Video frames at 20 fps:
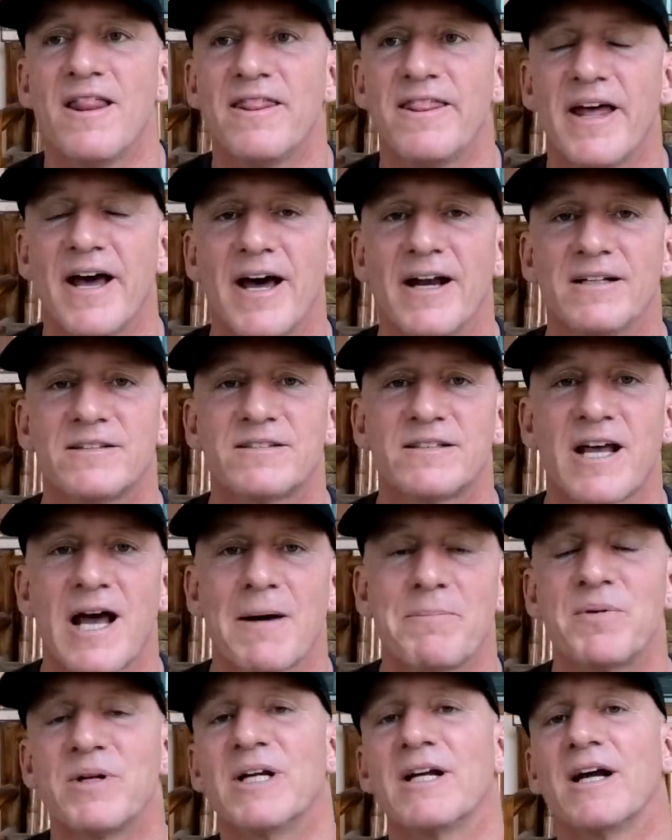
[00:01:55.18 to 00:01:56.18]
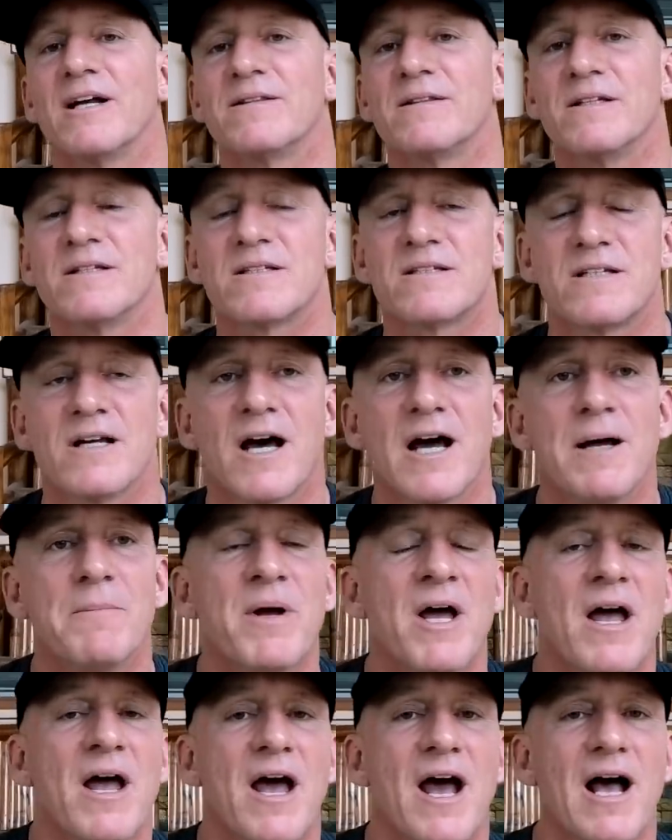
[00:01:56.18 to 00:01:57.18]
that it's happening at this
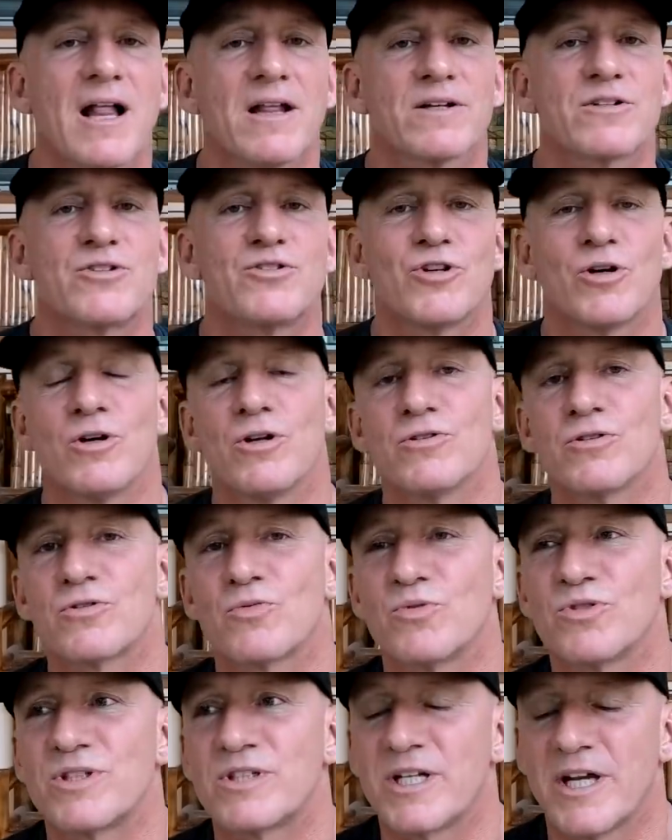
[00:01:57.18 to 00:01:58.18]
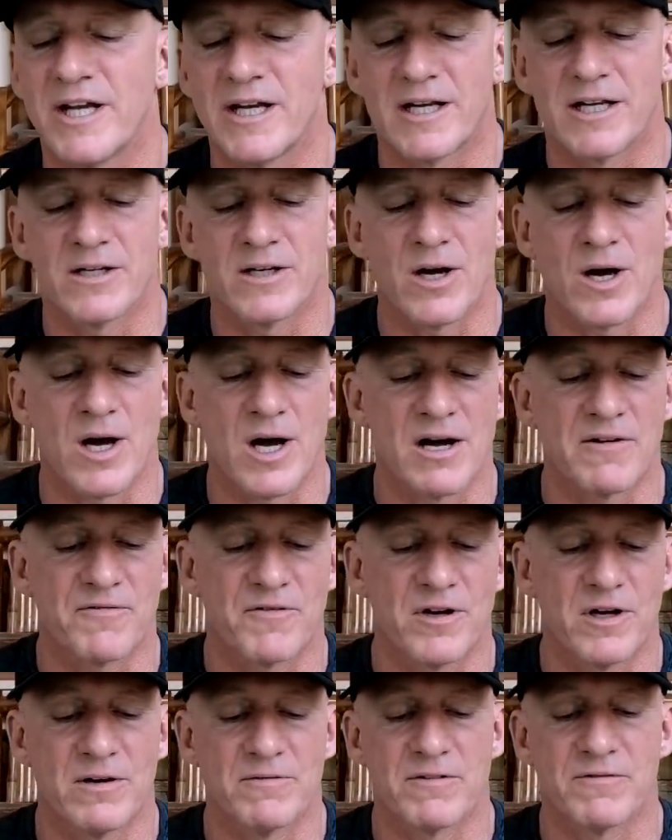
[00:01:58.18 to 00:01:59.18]
time. Alex Jones was taken
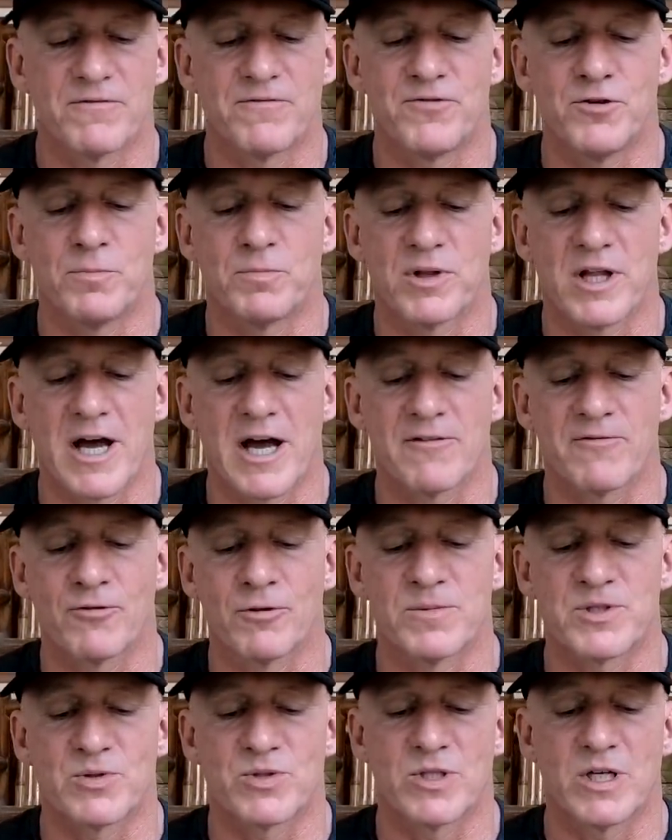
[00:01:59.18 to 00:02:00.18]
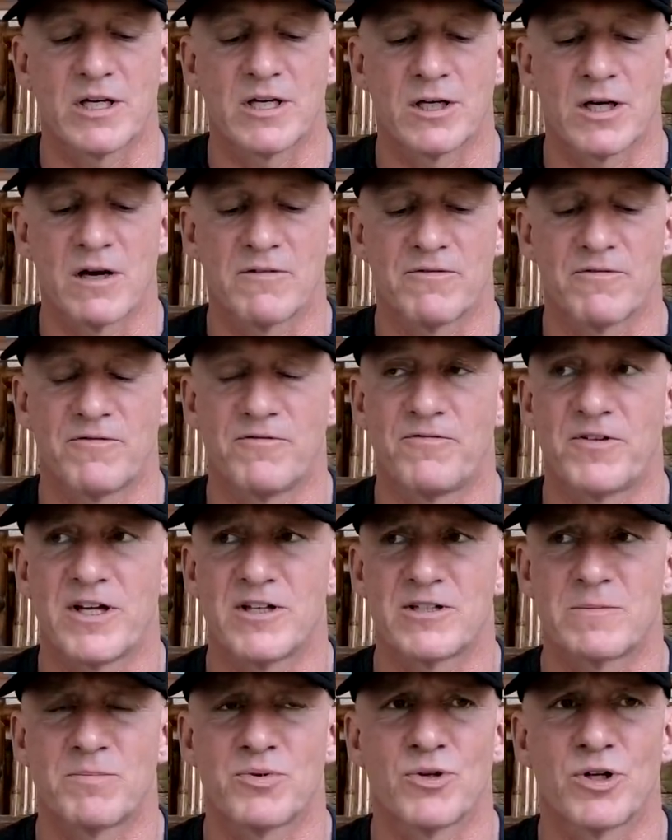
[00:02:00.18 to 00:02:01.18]
off of a few platforms. He was taken off of
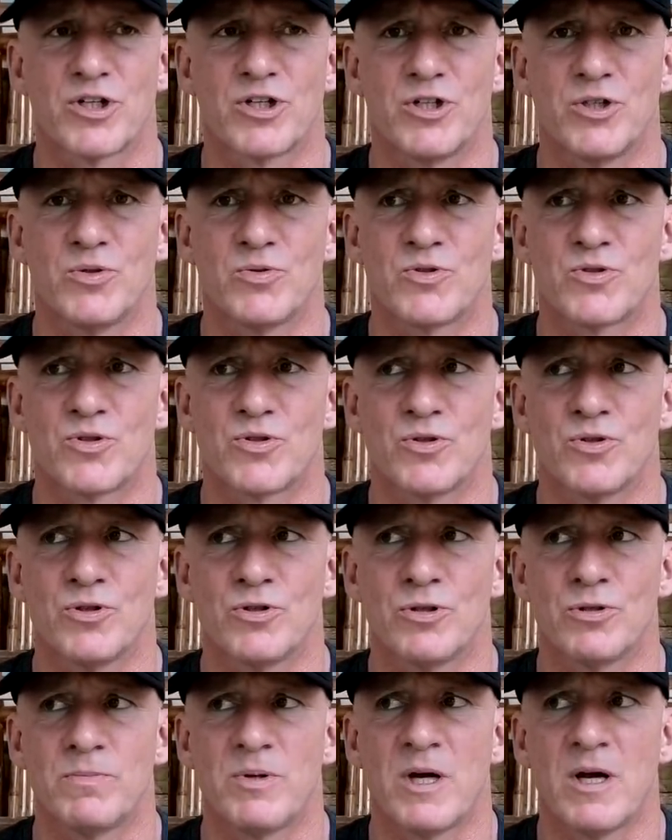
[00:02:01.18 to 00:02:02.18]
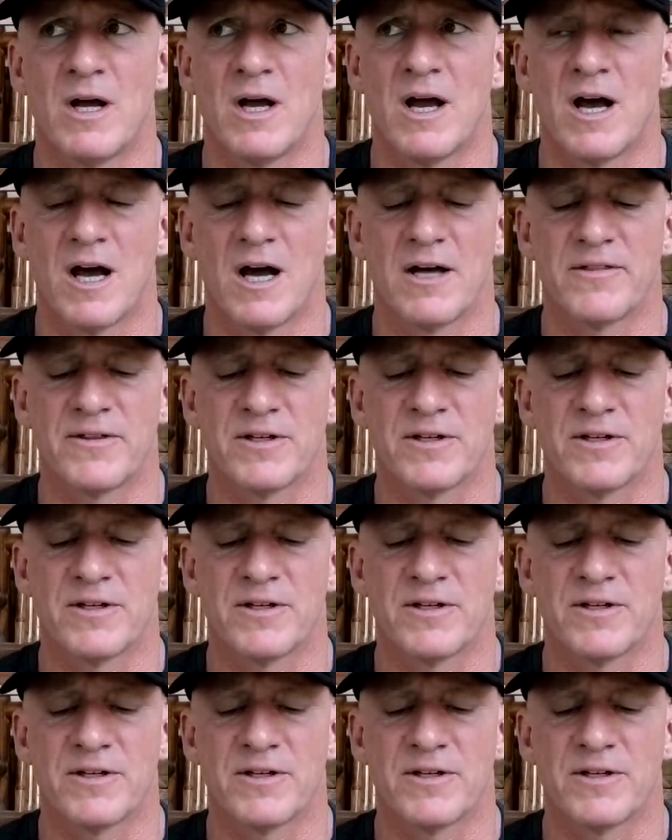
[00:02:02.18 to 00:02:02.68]
Facebook, YouTube. I